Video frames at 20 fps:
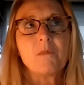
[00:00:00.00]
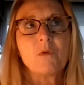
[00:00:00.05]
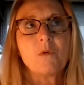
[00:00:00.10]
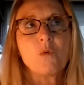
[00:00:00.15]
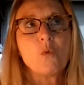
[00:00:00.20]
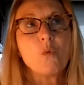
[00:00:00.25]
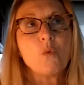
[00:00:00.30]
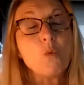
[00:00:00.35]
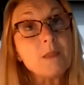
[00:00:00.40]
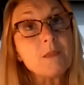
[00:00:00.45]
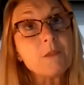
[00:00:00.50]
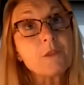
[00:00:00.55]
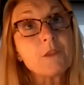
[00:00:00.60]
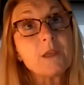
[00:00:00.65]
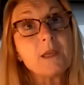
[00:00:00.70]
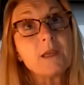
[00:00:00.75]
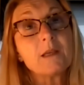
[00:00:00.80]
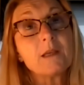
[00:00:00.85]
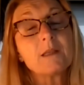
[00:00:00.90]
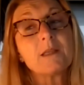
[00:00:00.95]
One
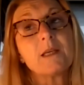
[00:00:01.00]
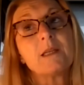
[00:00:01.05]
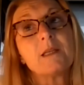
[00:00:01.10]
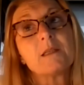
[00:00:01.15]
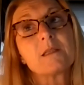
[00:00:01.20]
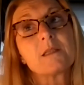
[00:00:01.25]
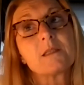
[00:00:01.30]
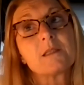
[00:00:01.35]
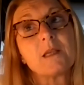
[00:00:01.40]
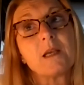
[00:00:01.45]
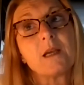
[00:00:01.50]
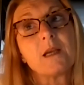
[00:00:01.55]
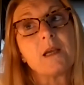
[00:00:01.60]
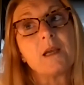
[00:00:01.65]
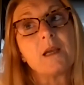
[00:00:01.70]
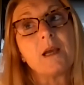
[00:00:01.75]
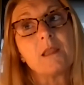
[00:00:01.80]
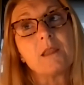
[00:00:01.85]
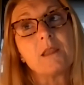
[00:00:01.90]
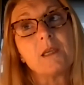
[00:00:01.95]
thing that is,
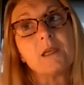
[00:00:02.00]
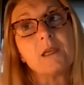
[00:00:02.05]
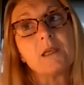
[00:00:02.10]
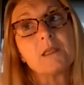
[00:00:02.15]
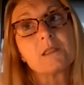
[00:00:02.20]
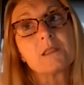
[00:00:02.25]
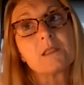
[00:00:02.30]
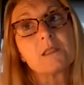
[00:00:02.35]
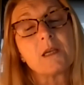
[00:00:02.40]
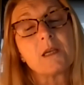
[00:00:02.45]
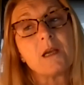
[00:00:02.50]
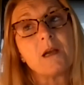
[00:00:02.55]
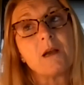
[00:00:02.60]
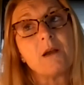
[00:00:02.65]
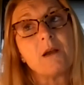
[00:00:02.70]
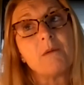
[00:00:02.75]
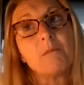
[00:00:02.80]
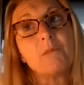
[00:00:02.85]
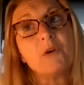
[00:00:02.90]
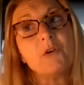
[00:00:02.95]
I think it's
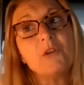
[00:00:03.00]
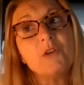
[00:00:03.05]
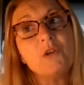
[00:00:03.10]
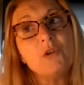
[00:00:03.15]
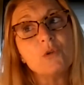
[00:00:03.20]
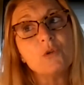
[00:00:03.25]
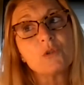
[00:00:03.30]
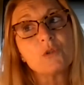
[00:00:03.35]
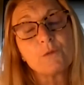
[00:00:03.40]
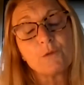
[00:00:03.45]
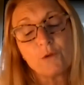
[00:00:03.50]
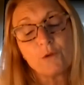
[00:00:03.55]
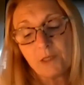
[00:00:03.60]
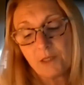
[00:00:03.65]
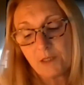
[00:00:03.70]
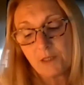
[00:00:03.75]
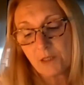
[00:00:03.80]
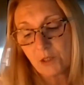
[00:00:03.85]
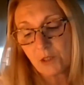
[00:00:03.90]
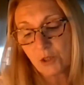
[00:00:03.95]
very useful
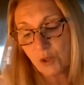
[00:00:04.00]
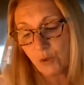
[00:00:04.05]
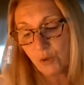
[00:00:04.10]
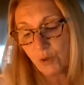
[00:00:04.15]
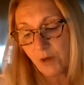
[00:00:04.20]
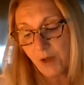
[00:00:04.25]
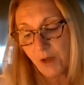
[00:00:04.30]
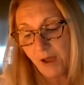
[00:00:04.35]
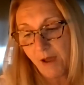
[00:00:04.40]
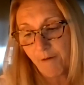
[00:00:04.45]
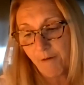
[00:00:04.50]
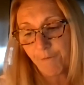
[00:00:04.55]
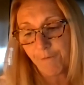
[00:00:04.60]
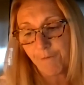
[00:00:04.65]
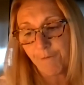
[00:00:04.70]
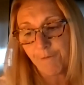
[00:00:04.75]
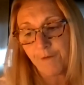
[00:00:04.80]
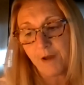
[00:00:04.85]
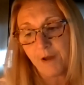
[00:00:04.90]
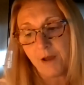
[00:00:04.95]
is to have,
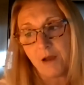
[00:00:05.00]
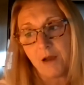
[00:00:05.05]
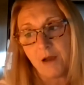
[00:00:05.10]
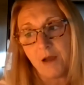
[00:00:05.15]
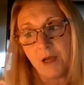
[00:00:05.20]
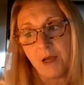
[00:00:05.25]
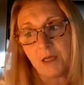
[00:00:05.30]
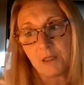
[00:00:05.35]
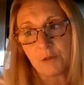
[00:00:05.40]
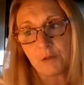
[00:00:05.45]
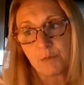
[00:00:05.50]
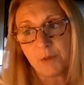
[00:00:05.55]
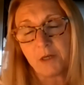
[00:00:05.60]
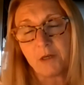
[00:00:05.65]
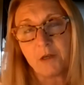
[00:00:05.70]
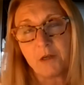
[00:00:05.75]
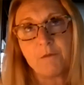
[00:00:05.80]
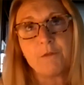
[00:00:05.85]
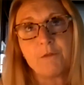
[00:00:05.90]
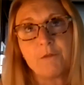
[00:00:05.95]
as part
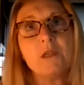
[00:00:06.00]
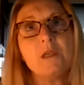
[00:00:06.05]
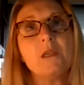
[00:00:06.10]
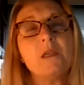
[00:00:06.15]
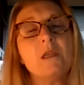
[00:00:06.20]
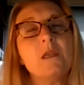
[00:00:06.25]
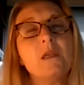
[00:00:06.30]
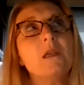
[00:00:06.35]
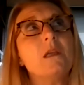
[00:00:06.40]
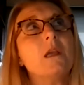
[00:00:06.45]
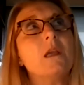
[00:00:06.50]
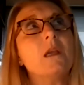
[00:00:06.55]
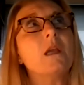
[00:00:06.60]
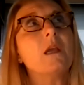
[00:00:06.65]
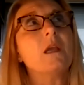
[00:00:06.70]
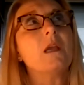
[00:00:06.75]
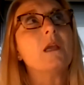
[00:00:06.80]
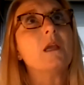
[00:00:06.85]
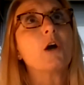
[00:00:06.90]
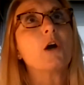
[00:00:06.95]
of
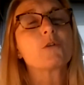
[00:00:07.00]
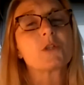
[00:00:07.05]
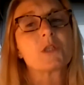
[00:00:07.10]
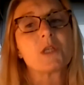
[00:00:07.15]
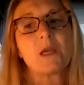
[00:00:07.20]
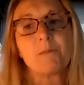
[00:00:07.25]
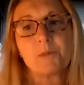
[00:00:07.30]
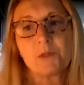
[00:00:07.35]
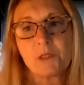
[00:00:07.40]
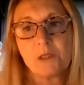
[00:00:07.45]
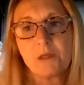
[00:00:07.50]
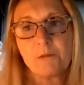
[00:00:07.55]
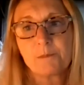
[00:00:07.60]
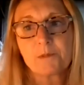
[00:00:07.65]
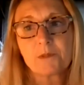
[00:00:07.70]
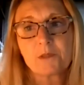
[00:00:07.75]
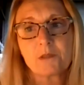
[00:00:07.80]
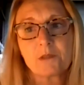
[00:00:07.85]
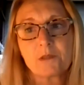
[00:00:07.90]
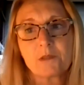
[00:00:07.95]
the
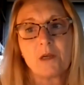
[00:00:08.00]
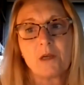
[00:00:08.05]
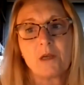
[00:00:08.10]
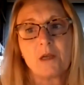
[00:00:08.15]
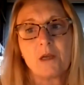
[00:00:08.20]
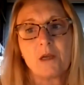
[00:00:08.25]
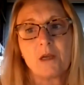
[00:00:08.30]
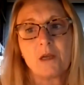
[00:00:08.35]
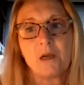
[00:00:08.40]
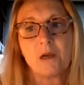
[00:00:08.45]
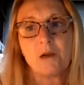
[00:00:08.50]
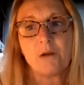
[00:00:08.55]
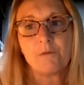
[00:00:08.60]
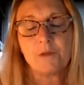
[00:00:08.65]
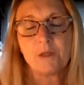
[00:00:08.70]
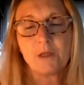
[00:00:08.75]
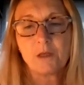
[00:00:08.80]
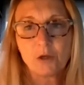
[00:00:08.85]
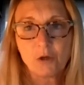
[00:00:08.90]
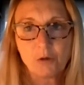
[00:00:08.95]
objectives of
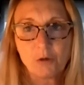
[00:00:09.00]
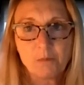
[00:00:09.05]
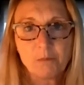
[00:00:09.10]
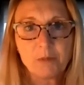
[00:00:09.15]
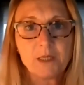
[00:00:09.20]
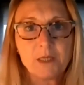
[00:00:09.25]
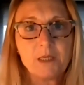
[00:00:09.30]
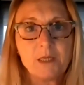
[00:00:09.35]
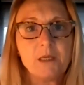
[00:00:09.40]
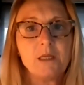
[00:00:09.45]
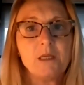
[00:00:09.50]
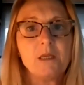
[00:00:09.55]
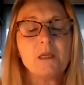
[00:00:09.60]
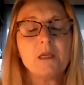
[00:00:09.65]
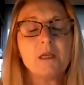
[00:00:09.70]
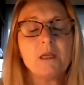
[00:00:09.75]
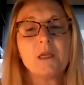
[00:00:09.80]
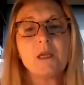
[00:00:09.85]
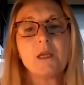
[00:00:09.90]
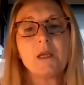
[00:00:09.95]
the company
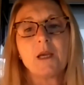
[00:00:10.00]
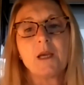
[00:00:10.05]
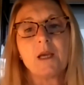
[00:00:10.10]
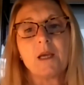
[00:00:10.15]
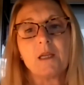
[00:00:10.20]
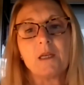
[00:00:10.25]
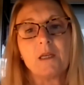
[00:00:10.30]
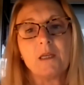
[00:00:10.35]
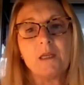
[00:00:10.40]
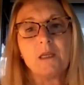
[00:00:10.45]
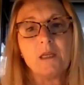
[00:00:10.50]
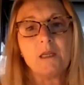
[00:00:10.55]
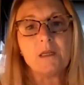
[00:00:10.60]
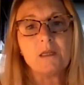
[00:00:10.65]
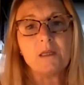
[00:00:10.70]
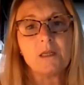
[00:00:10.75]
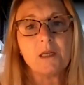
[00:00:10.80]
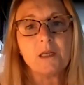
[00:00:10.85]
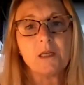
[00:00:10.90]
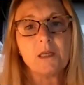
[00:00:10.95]
and
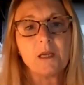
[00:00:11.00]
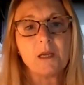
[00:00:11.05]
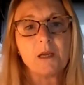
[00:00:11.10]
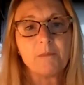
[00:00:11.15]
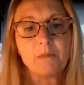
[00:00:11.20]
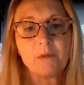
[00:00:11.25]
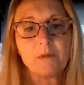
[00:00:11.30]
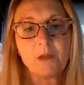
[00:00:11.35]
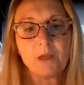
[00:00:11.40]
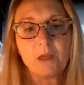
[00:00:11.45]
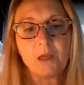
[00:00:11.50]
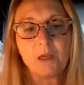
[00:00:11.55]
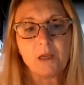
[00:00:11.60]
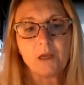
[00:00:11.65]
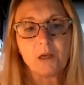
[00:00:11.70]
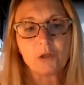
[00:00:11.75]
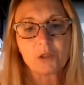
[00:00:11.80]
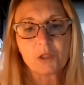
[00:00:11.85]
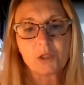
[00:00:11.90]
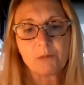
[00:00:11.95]
in the
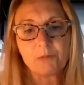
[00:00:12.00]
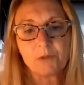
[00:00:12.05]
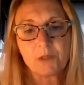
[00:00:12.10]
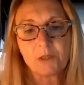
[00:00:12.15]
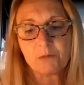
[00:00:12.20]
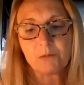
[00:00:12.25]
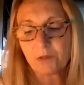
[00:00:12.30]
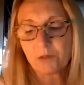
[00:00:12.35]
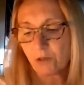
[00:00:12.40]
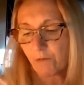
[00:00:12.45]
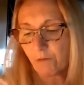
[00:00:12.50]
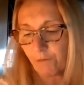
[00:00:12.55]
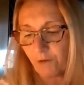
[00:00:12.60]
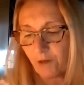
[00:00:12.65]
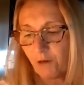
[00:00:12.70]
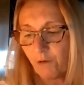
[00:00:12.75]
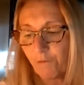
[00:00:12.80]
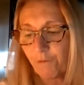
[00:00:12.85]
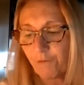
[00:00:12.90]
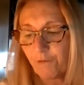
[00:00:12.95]
objectives of
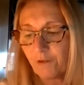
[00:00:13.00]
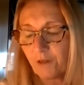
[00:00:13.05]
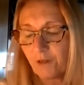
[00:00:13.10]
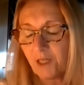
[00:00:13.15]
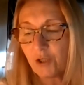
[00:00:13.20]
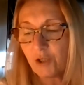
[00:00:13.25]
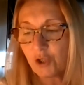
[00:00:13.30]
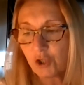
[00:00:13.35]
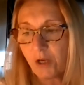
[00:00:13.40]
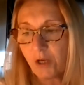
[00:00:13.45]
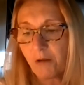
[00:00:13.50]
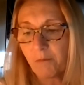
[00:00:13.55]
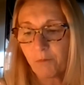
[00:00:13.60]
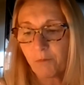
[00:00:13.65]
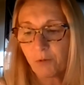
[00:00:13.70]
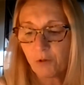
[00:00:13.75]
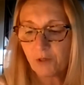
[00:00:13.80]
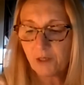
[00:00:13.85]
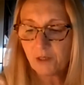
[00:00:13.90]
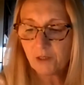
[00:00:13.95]
each
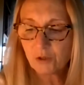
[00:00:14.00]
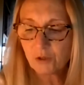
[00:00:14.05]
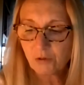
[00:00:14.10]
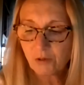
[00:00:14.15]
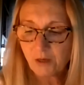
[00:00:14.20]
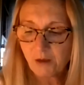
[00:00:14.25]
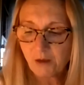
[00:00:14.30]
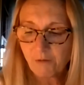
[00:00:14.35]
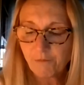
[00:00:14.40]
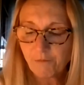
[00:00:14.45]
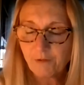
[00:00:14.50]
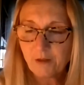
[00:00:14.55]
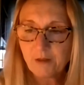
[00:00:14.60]
employee, to have